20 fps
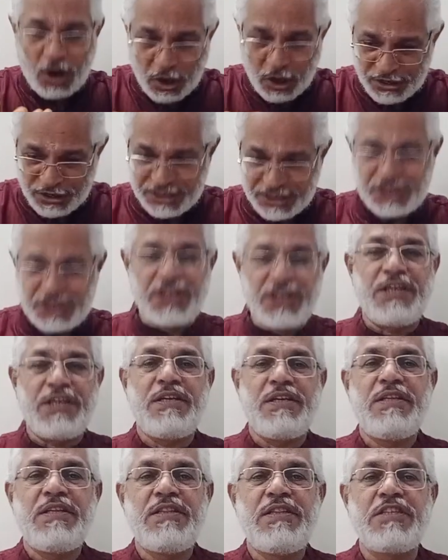
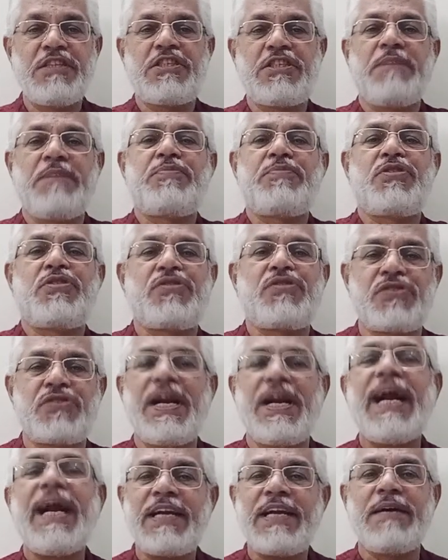origin, the
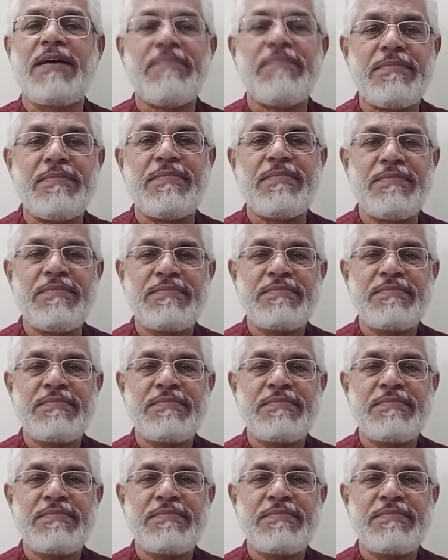substratum.